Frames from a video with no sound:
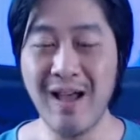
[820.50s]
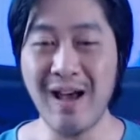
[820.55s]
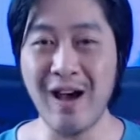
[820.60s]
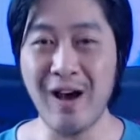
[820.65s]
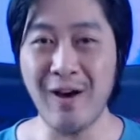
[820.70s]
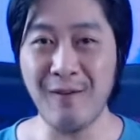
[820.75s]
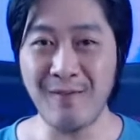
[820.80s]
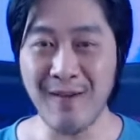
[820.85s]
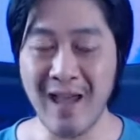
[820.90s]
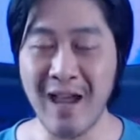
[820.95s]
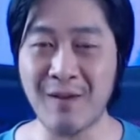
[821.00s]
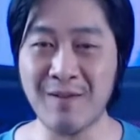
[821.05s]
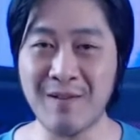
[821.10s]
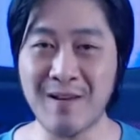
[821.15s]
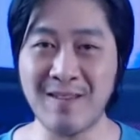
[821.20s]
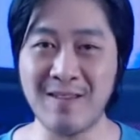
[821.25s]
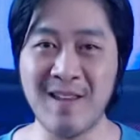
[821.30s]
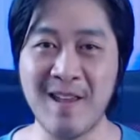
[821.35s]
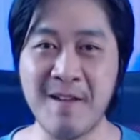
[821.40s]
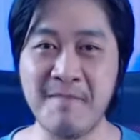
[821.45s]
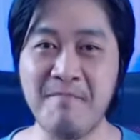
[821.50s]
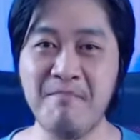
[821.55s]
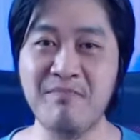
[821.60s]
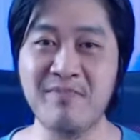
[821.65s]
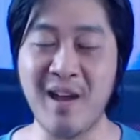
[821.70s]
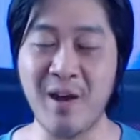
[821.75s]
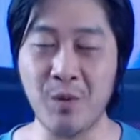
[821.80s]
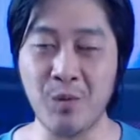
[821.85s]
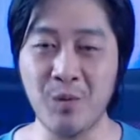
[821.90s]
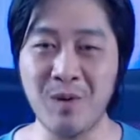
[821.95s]
of everything
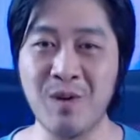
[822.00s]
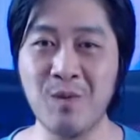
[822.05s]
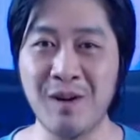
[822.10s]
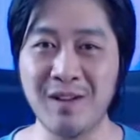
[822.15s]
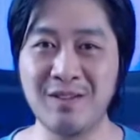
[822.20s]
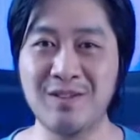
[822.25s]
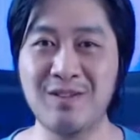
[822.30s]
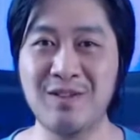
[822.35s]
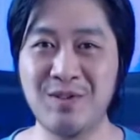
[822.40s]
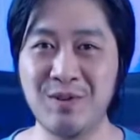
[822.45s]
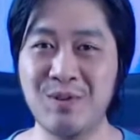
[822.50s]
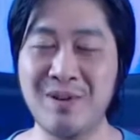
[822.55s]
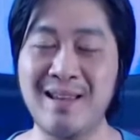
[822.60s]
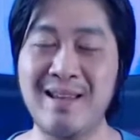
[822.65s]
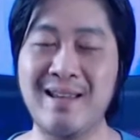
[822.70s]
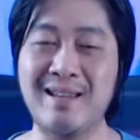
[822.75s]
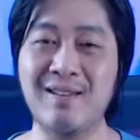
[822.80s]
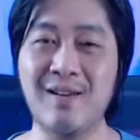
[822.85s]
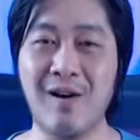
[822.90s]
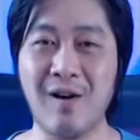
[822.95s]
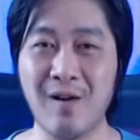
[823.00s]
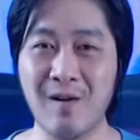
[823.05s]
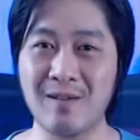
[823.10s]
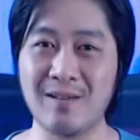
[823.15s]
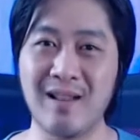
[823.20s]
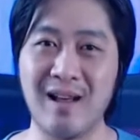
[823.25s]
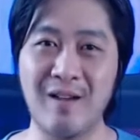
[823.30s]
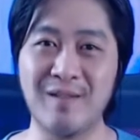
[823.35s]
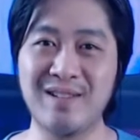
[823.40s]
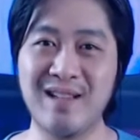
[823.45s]
that we want to do in our
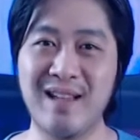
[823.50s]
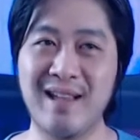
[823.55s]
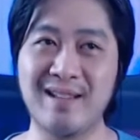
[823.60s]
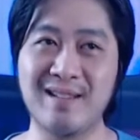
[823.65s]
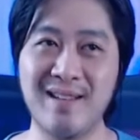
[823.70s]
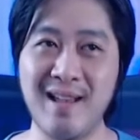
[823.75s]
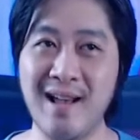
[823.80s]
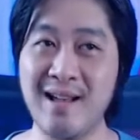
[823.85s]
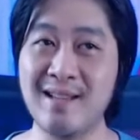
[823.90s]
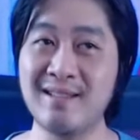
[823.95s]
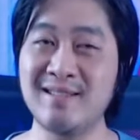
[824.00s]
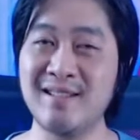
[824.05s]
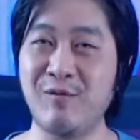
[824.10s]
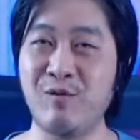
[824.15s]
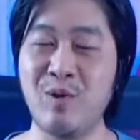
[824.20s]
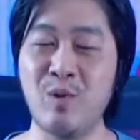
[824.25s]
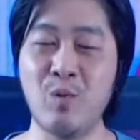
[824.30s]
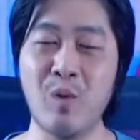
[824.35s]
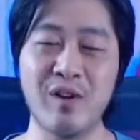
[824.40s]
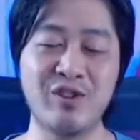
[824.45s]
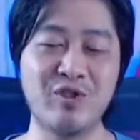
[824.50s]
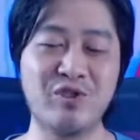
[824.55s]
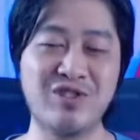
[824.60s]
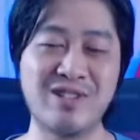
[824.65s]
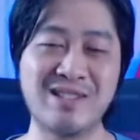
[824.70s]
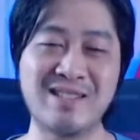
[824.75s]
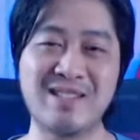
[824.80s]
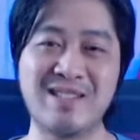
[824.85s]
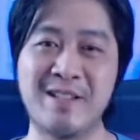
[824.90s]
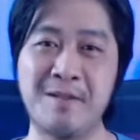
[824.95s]
lives. And yes, if we want to
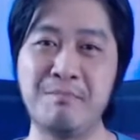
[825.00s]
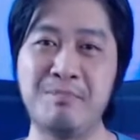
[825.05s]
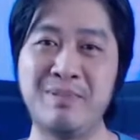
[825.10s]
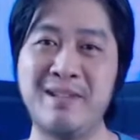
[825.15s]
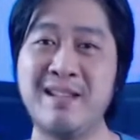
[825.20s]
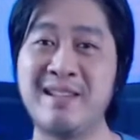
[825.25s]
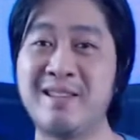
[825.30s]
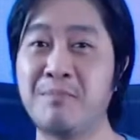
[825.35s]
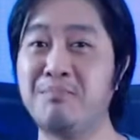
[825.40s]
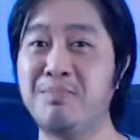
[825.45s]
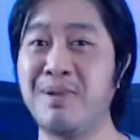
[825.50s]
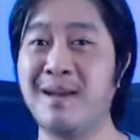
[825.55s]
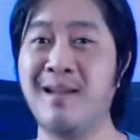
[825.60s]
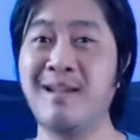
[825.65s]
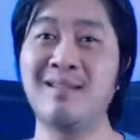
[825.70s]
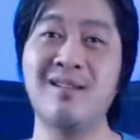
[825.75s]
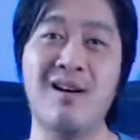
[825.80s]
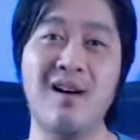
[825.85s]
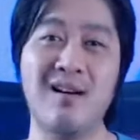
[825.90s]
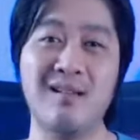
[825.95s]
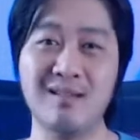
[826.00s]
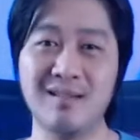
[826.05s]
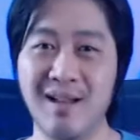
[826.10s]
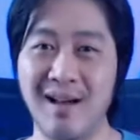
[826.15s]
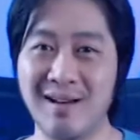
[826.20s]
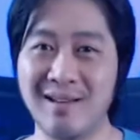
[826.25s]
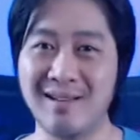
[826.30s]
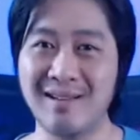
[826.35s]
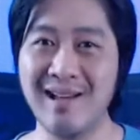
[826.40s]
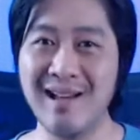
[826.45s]
just simply depend on
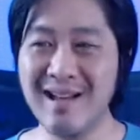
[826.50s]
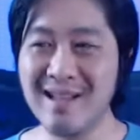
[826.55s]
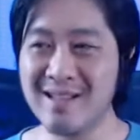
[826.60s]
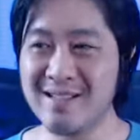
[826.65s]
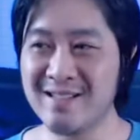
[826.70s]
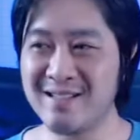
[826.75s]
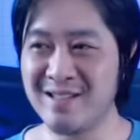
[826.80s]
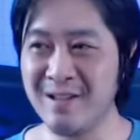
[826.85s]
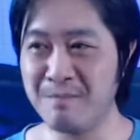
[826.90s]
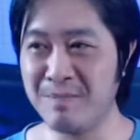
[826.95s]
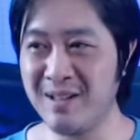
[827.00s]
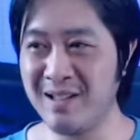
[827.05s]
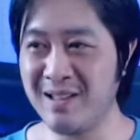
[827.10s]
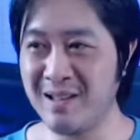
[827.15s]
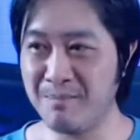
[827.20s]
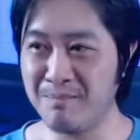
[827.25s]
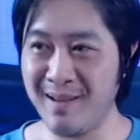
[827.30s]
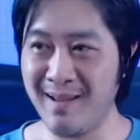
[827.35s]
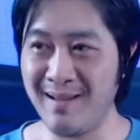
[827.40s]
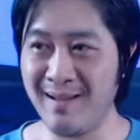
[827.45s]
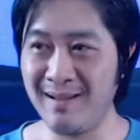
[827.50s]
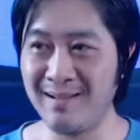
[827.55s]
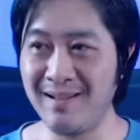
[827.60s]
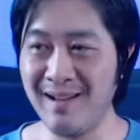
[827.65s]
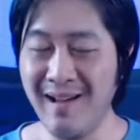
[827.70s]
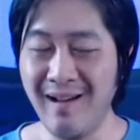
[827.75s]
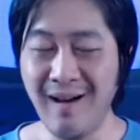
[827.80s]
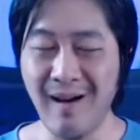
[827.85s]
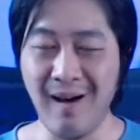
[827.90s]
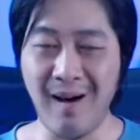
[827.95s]
luck, simply depend
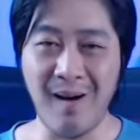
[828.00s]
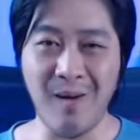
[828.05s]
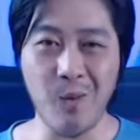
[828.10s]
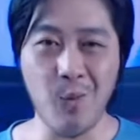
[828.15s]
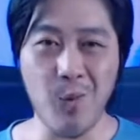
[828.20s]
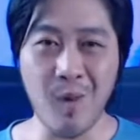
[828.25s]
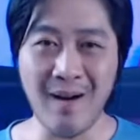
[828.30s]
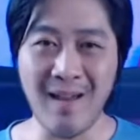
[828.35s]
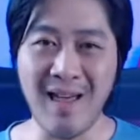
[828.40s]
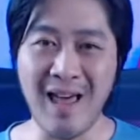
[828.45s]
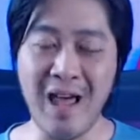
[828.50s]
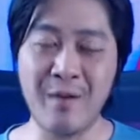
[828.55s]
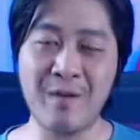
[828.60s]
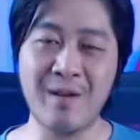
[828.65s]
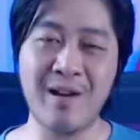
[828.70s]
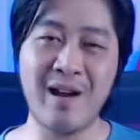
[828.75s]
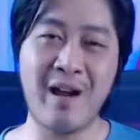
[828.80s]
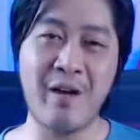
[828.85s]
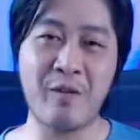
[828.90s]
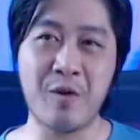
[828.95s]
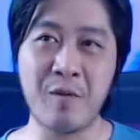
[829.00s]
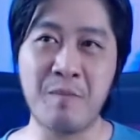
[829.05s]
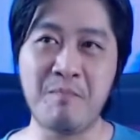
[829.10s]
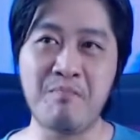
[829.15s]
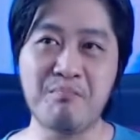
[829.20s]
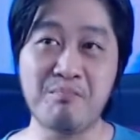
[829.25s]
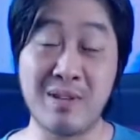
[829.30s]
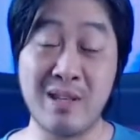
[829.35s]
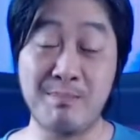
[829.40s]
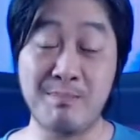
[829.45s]
on whatever
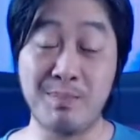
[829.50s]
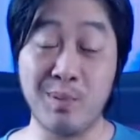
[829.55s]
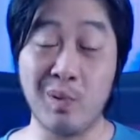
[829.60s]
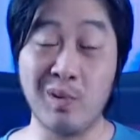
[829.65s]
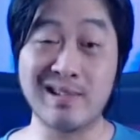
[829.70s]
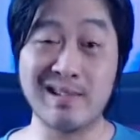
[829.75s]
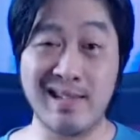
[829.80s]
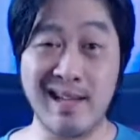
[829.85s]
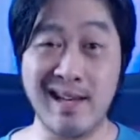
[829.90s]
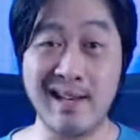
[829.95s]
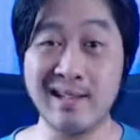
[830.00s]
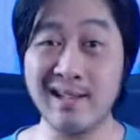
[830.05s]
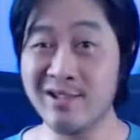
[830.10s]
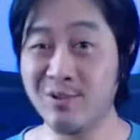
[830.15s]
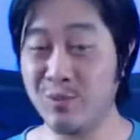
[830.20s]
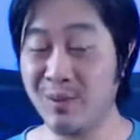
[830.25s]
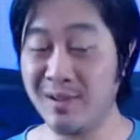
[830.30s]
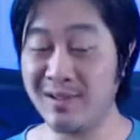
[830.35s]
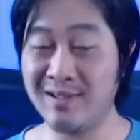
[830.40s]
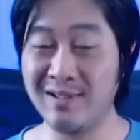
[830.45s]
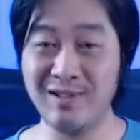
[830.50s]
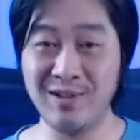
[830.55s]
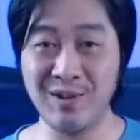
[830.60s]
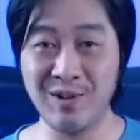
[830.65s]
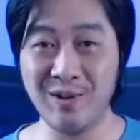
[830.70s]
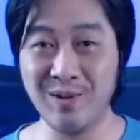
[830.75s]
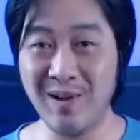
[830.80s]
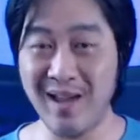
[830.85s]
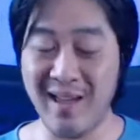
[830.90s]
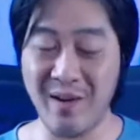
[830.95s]
other people tell us what to
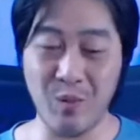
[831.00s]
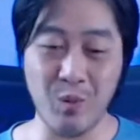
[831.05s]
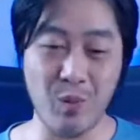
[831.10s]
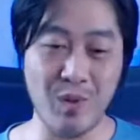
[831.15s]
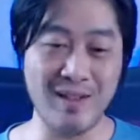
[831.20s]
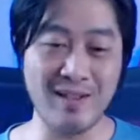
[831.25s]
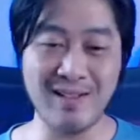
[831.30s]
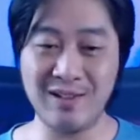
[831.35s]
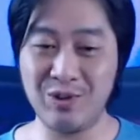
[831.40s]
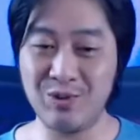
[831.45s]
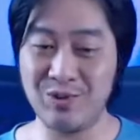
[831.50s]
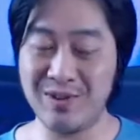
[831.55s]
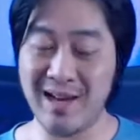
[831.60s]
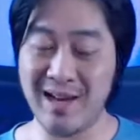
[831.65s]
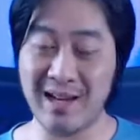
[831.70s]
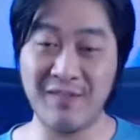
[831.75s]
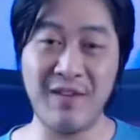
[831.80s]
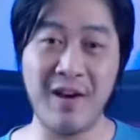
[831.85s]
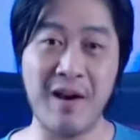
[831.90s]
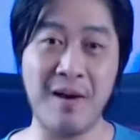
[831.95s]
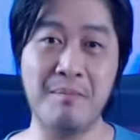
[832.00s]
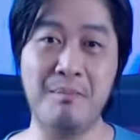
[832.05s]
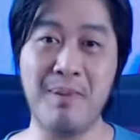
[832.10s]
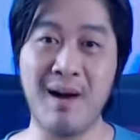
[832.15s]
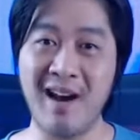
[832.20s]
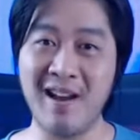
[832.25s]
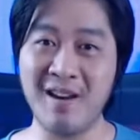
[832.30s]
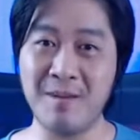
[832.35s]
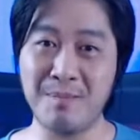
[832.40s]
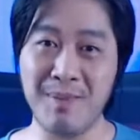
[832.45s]
do, and we need to kind of
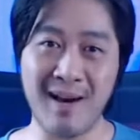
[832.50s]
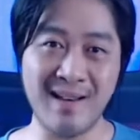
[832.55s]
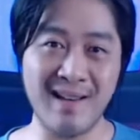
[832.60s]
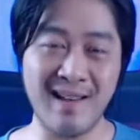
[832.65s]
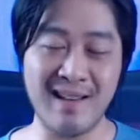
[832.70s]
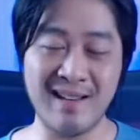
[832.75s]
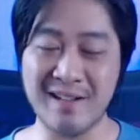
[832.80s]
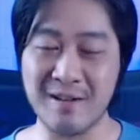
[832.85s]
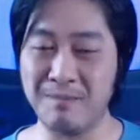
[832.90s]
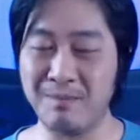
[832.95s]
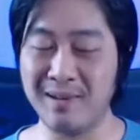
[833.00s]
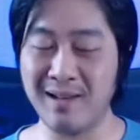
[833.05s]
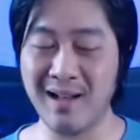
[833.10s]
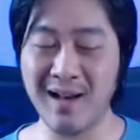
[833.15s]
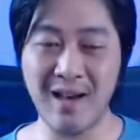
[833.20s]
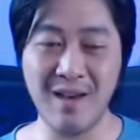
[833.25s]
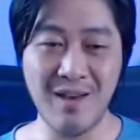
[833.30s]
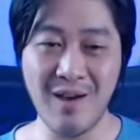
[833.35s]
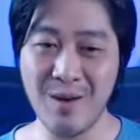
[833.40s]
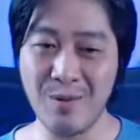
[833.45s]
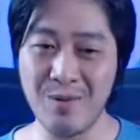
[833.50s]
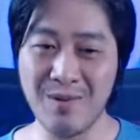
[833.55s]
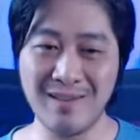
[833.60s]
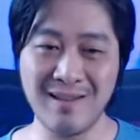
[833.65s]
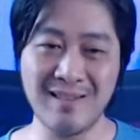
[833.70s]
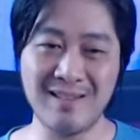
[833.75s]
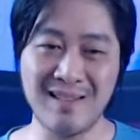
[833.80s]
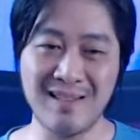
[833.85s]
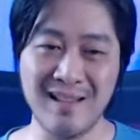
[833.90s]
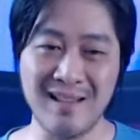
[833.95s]
abide by it and comply with
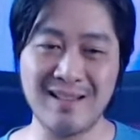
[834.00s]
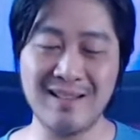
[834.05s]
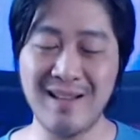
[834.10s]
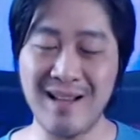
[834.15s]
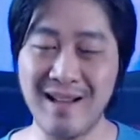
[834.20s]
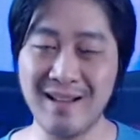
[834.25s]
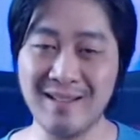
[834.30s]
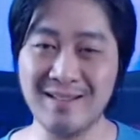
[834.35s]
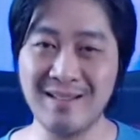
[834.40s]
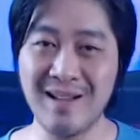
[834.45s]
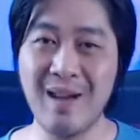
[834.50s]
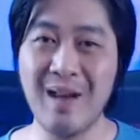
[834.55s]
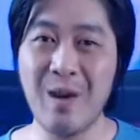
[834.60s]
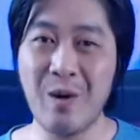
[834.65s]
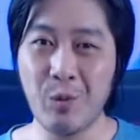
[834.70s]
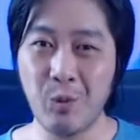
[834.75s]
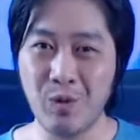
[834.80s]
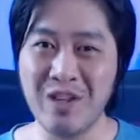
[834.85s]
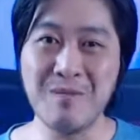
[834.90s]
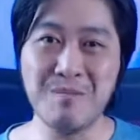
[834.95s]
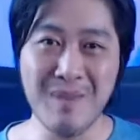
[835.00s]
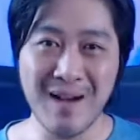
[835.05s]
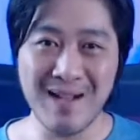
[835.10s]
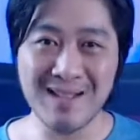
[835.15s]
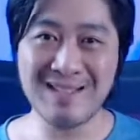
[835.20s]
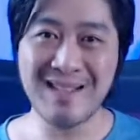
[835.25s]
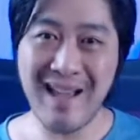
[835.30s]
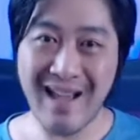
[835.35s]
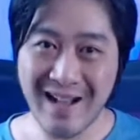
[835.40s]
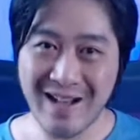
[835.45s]
it, then yes, we
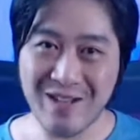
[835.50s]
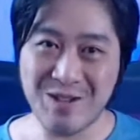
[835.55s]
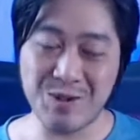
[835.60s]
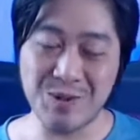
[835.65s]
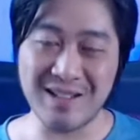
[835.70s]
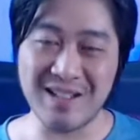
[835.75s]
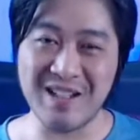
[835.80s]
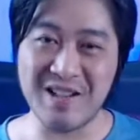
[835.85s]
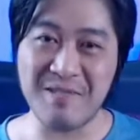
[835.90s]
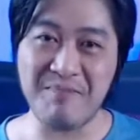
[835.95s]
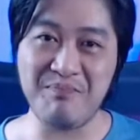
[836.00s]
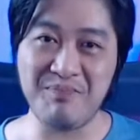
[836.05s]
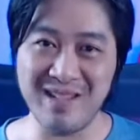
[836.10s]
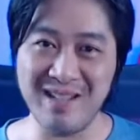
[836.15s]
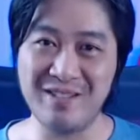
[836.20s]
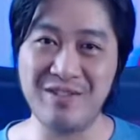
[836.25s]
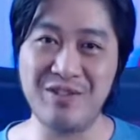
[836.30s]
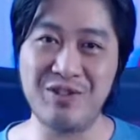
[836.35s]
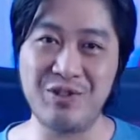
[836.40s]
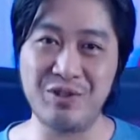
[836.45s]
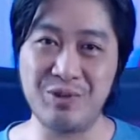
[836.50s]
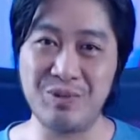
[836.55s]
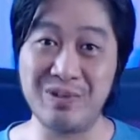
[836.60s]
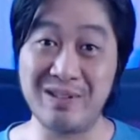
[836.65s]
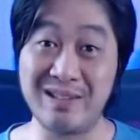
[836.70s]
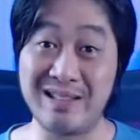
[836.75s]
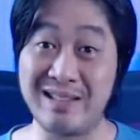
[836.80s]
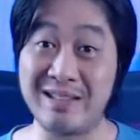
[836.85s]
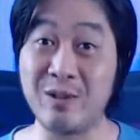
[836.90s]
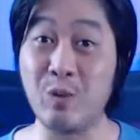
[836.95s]
must actually need to
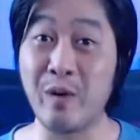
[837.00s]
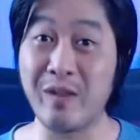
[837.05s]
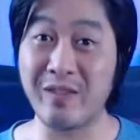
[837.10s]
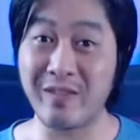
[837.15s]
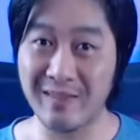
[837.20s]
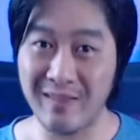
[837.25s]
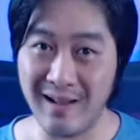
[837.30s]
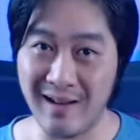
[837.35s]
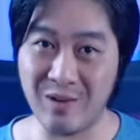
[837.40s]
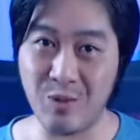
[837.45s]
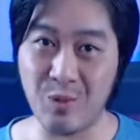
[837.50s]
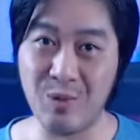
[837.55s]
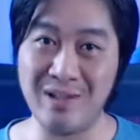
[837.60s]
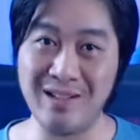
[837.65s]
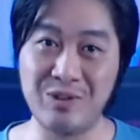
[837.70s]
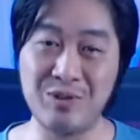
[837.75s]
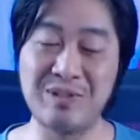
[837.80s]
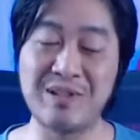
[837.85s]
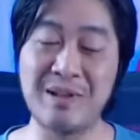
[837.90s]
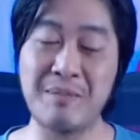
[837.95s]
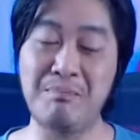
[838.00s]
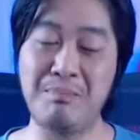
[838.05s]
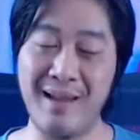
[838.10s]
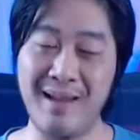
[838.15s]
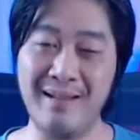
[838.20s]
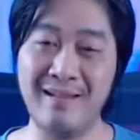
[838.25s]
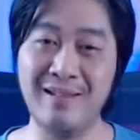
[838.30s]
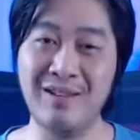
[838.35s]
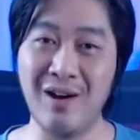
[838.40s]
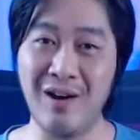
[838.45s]
deal with luck. We need to
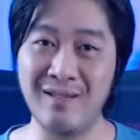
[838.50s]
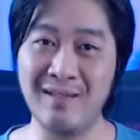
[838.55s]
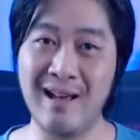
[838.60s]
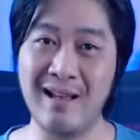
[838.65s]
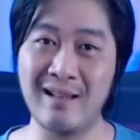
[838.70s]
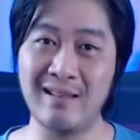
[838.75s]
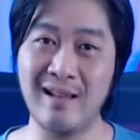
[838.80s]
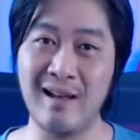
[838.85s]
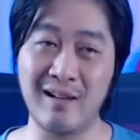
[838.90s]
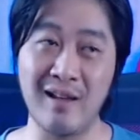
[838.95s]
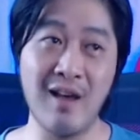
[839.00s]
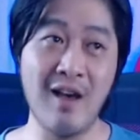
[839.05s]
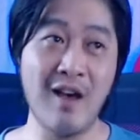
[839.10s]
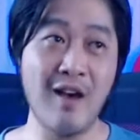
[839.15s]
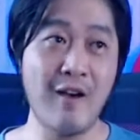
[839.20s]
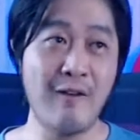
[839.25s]
depend on that luck.